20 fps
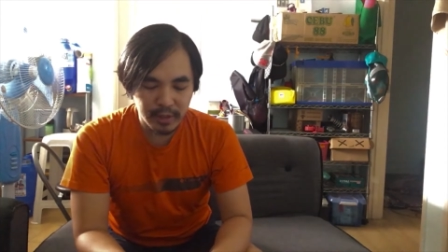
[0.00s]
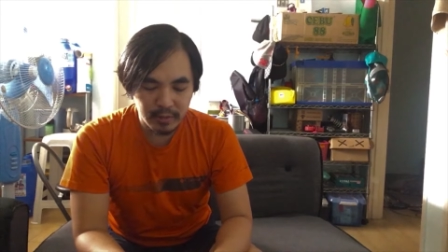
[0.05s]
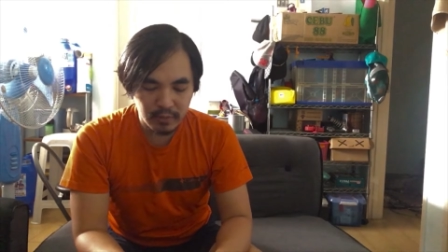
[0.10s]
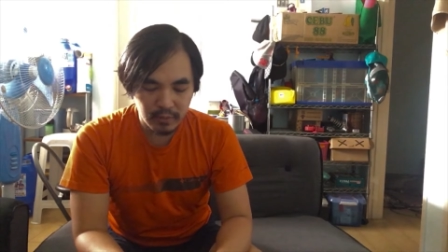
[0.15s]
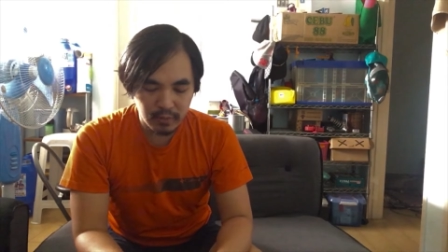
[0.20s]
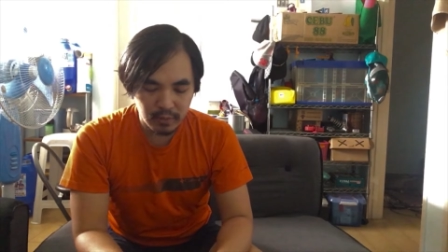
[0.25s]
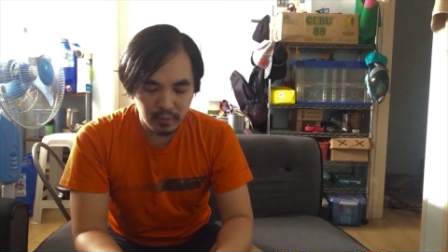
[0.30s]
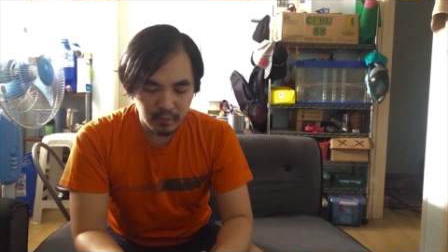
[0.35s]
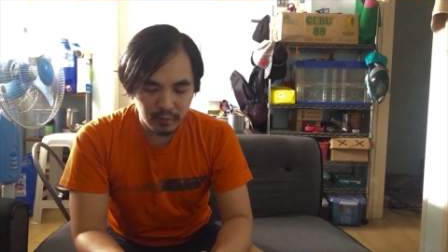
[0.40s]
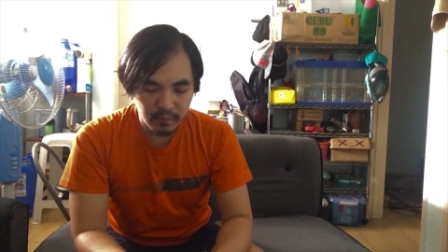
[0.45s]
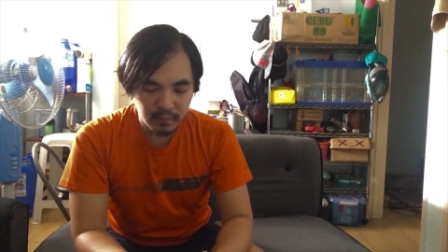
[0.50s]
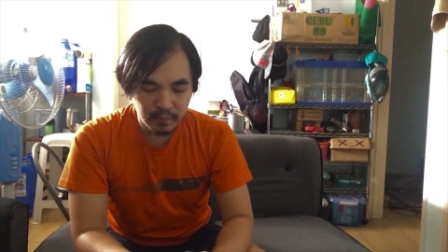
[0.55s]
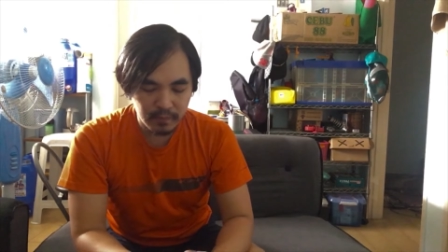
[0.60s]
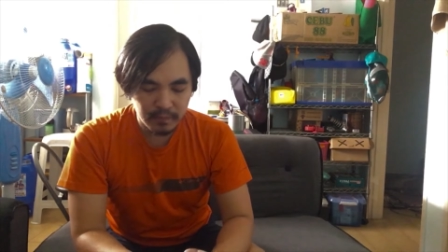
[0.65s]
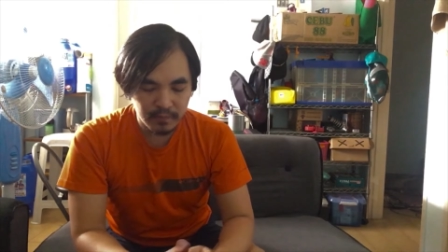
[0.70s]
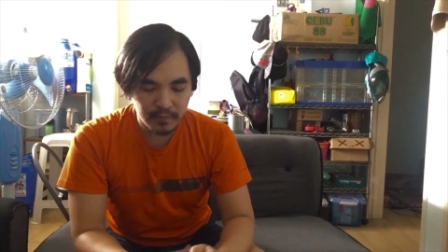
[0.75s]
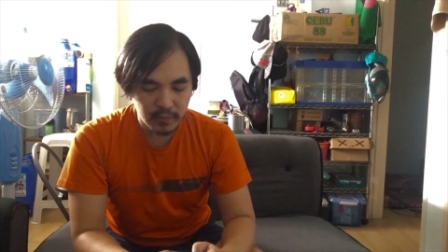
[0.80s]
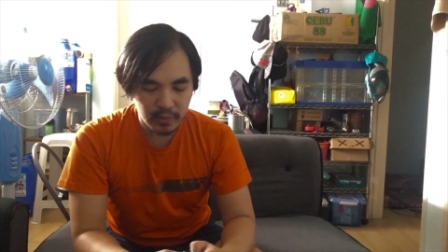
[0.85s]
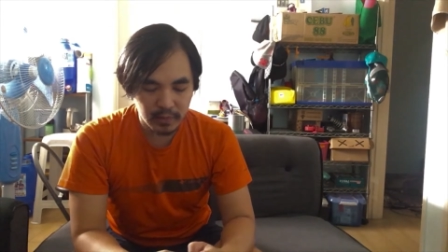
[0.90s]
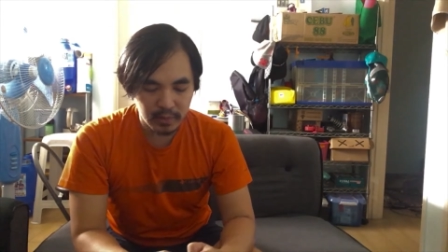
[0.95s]
Oh,
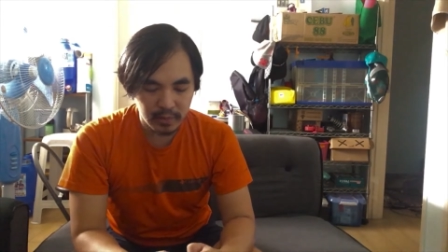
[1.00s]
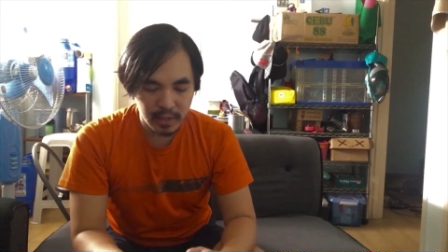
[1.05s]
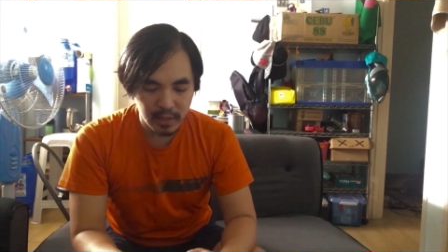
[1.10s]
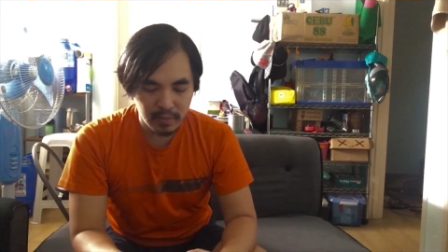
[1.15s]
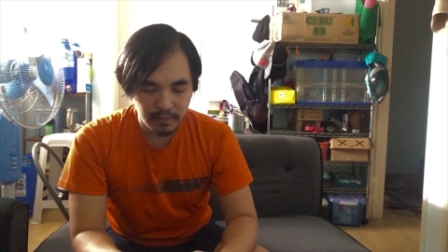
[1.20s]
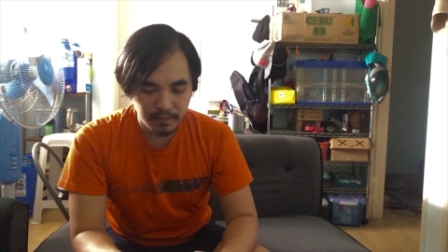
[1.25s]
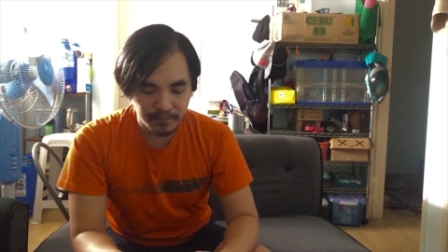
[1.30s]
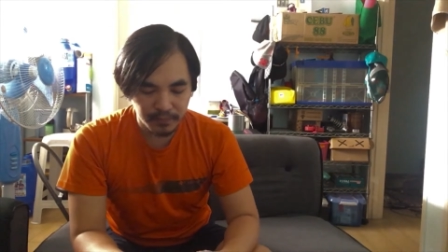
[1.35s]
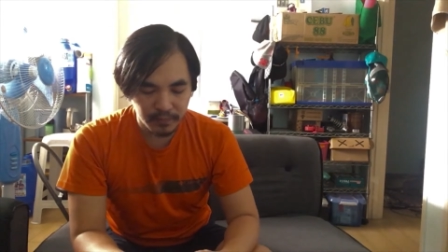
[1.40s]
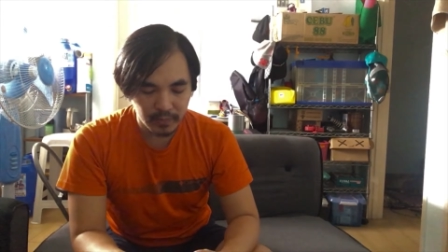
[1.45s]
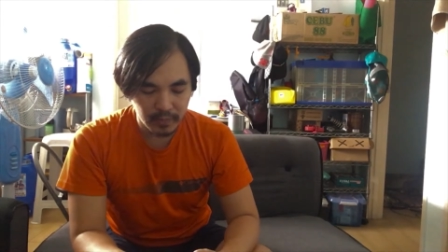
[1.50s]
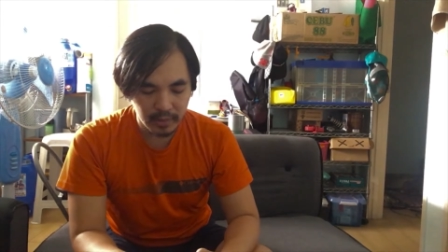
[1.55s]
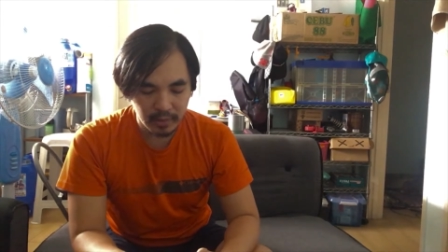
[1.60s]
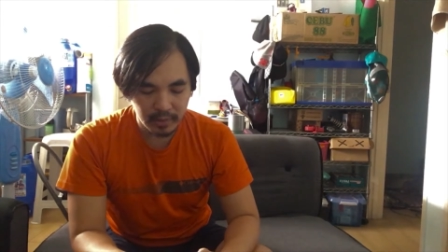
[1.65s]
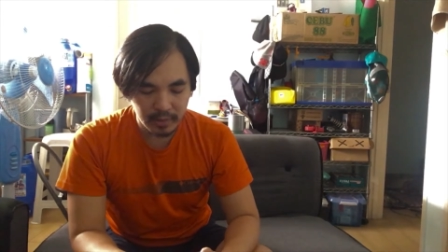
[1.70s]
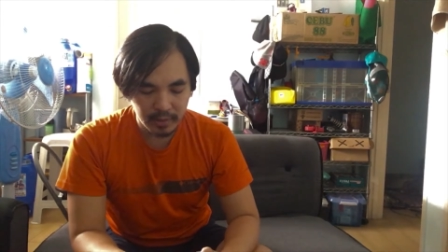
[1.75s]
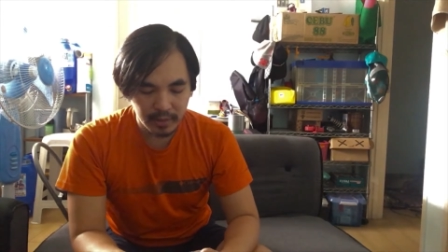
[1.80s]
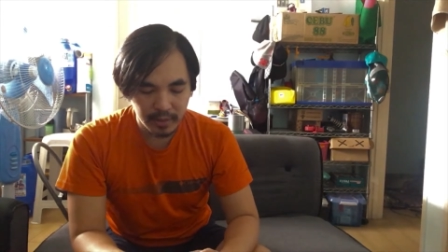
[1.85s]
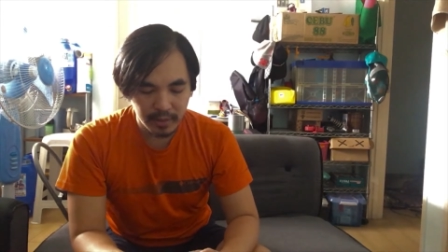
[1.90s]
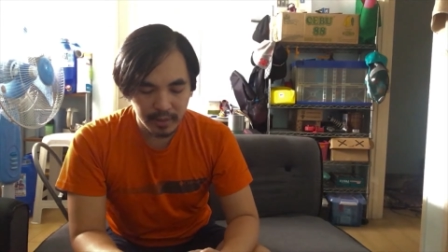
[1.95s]
damn!
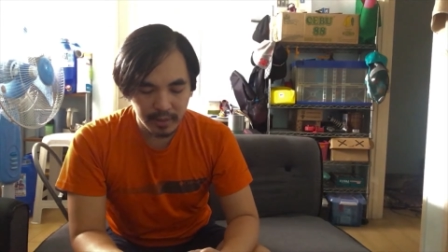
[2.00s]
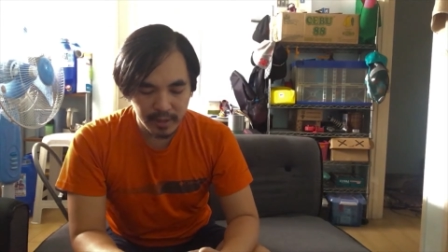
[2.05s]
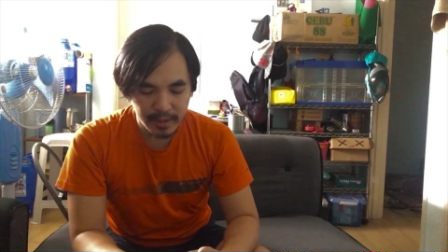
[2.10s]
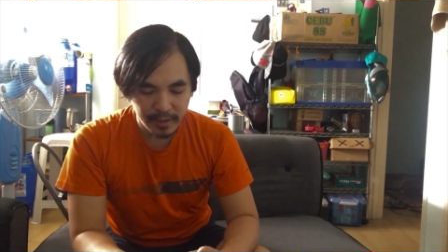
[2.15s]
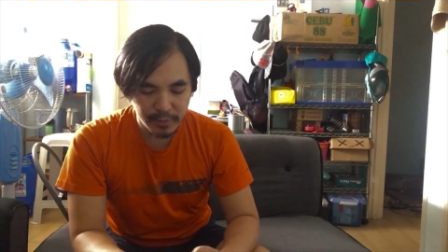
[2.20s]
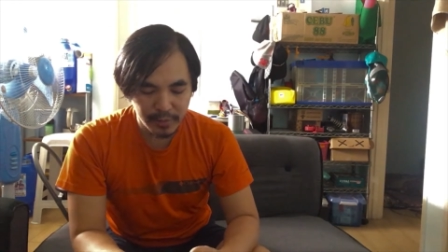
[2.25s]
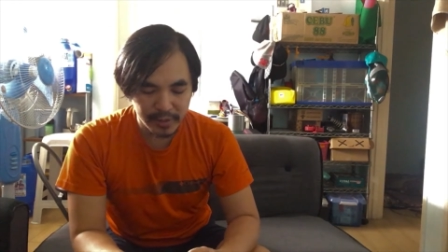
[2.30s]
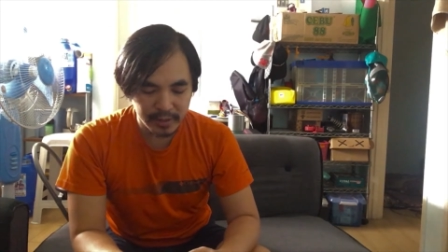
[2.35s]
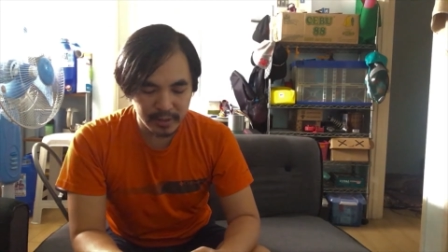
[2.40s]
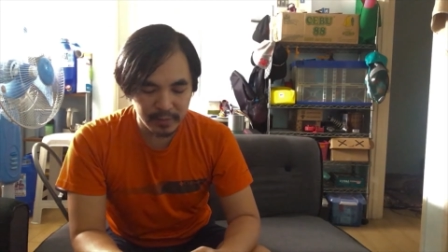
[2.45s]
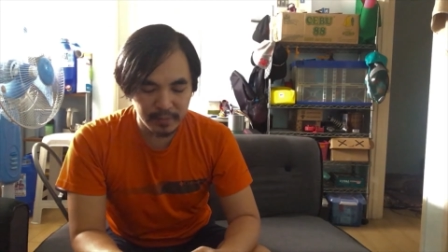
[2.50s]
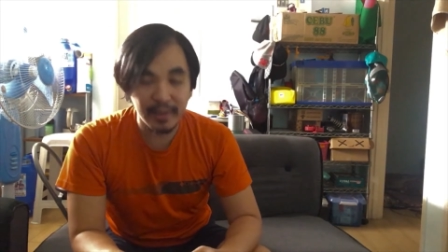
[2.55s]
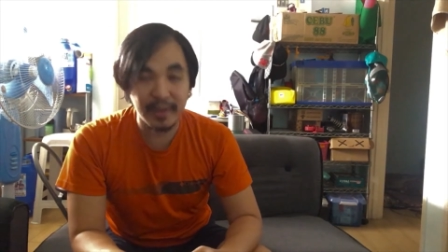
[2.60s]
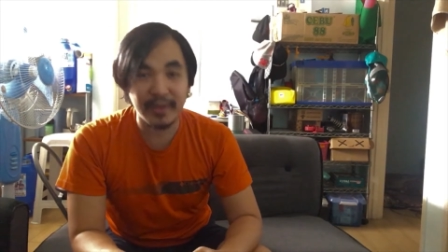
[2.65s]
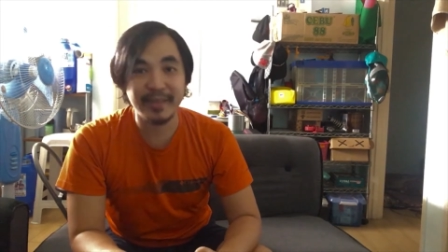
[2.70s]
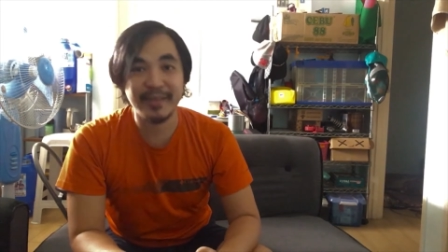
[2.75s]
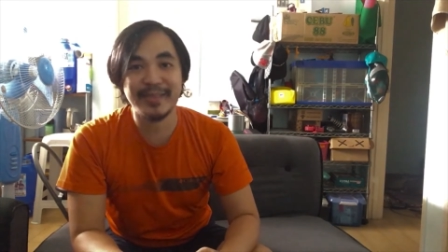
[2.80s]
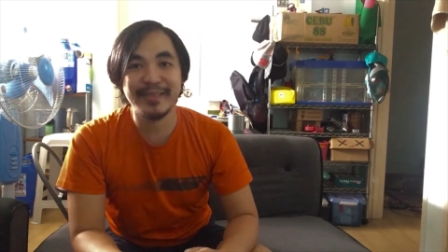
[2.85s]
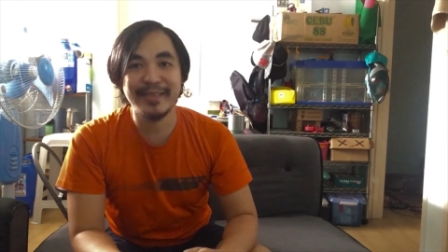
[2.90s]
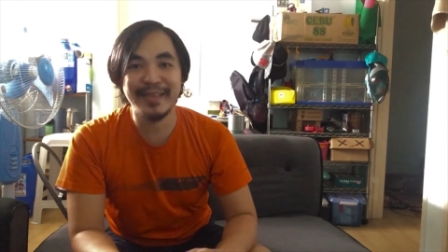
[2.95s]
Alright, I wrecked the
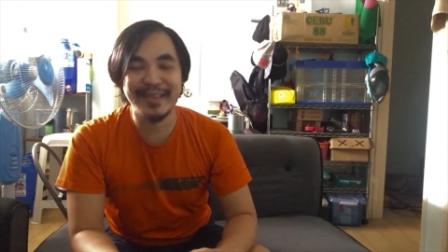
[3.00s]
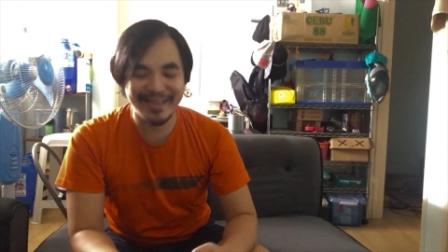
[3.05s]
box.